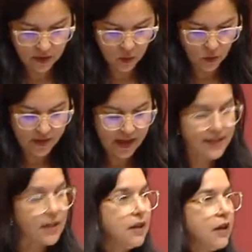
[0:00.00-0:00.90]
when they
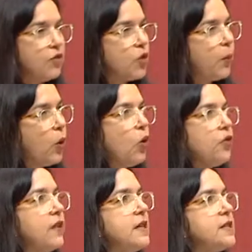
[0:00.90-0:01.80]

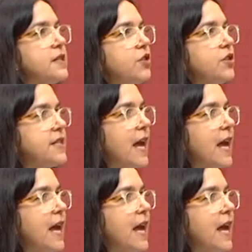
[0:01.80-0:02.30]
report these serious